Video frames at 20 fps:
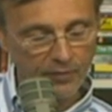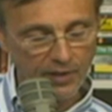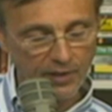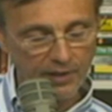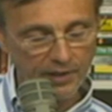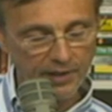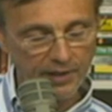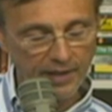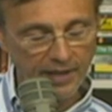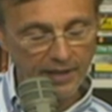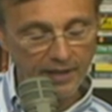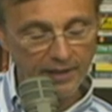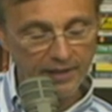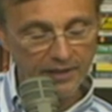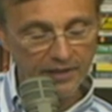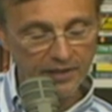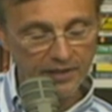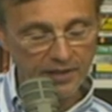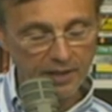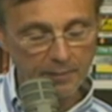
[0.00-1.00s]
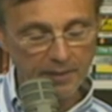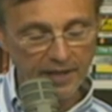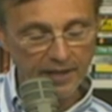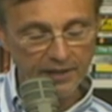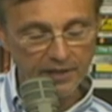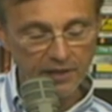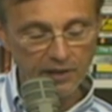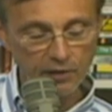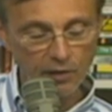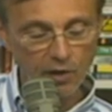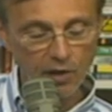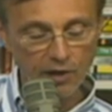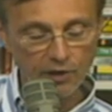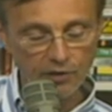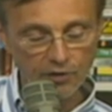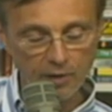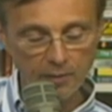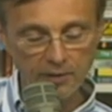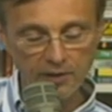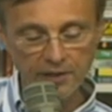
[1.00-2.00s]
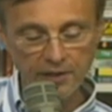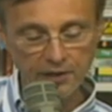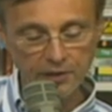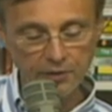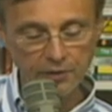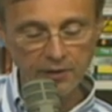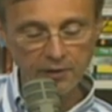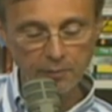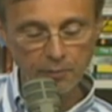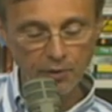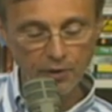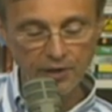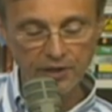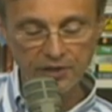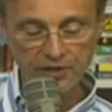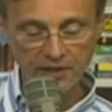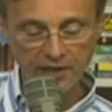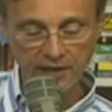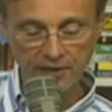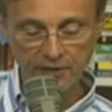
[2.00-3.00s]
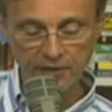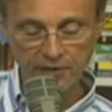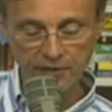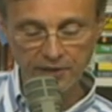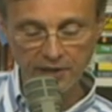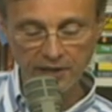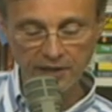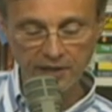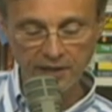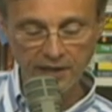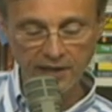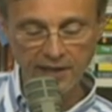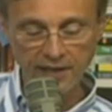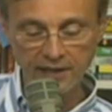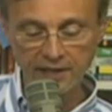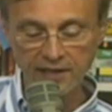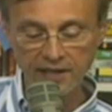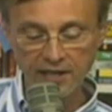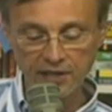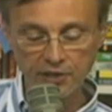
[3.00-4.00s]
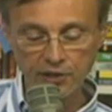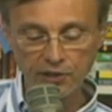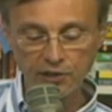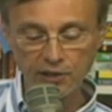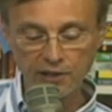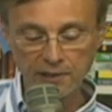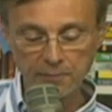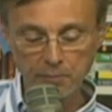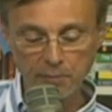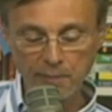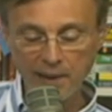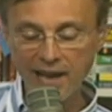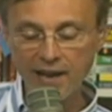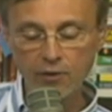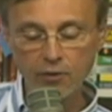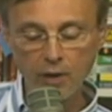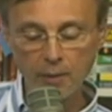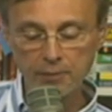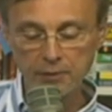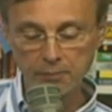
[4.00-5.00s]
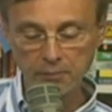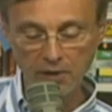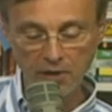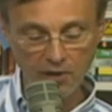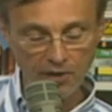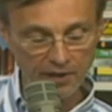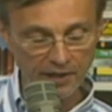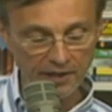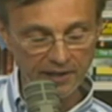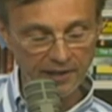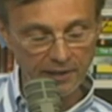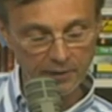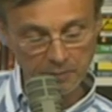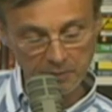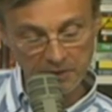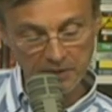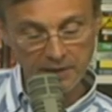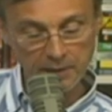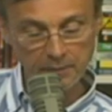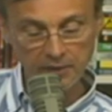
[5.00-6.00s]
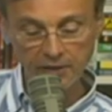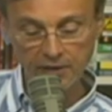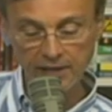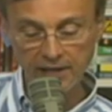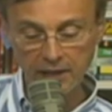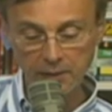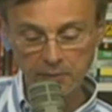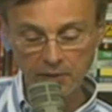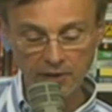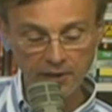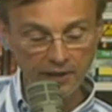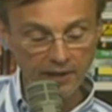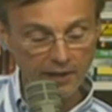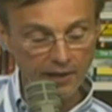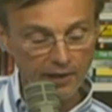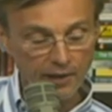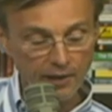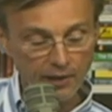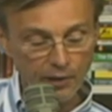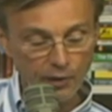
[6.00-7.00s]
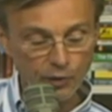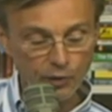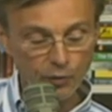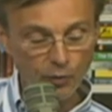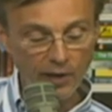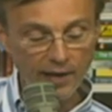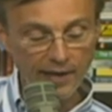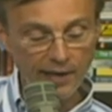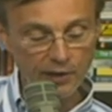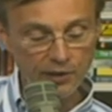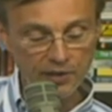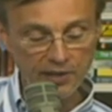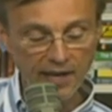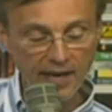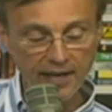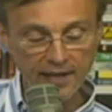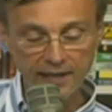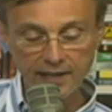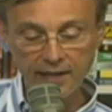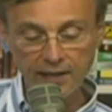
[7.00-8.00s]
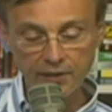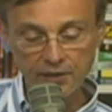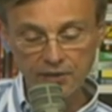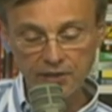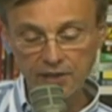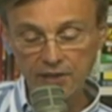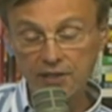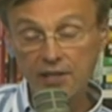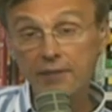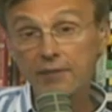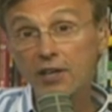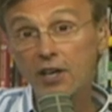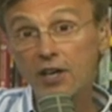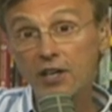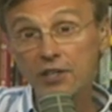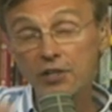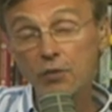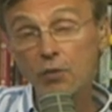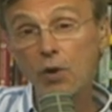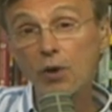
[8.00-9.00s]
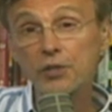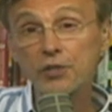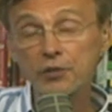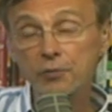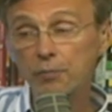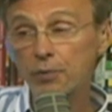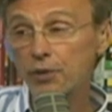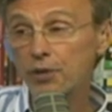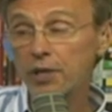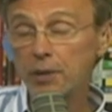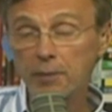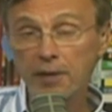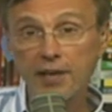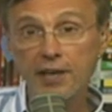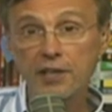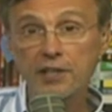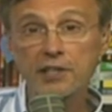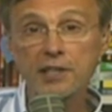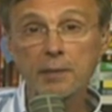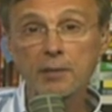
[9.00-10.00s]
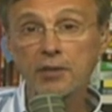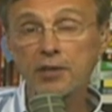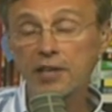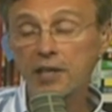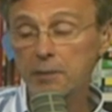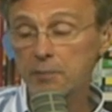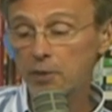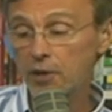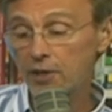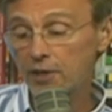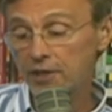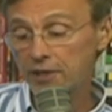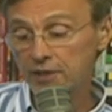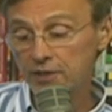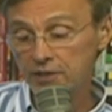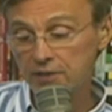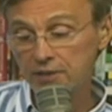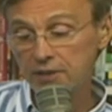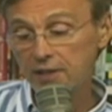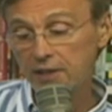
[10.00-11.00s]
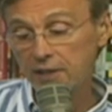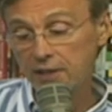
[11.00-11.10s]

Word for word: The head, the subhead, the long troubled history of Bernie Sanders and the ideologically bankrupt party, that would be the Democratic Party, whose White House nod he now seeks. And they've got all these quotes from Bernie about how the Democratic Party is,